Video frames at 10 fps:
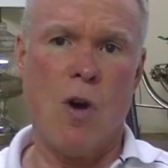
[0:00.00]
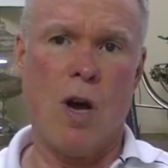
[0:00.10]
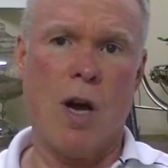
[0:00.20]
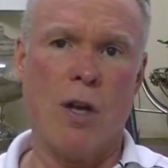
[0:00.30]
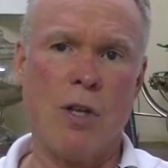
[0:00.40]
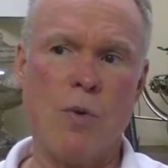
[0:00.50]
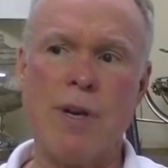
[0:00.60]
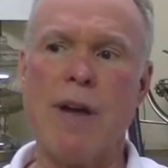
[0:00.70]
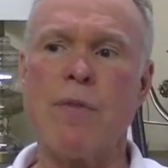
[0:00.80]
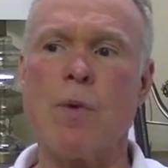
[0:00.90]
Uh, you would
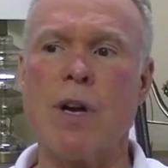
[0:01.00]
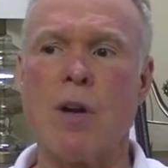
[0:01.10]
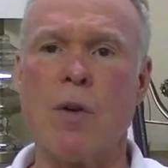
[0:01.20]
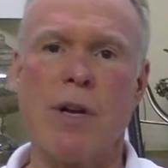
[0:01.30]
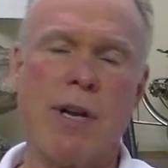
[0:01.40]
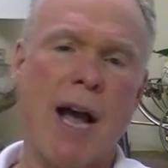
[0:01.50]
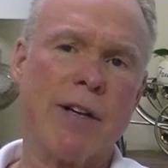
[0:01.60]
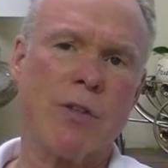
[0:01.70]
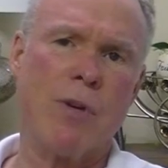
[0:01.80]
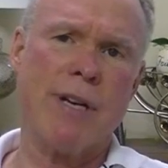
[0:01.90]
never want to go to a
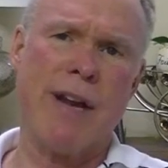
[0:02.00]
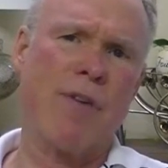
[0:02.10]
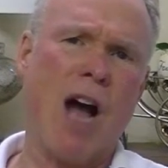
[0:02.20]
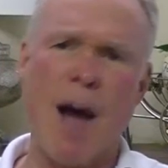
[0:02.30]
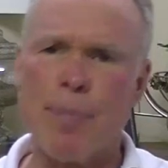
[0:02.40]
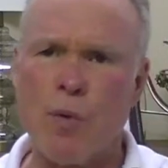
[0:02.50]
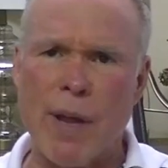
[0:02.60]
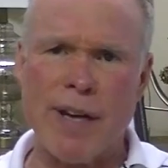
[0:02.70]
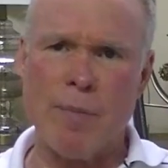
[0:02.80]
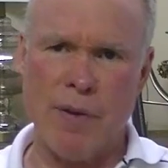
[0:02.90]
doctor who had never
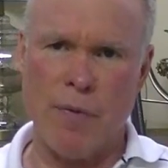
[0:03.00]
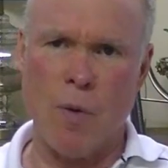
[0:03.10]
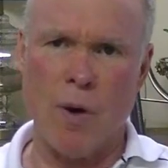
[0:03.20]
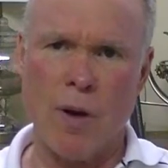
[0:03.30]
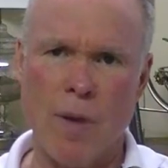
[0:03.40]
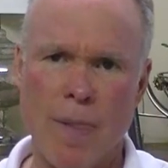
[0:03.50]
operated before.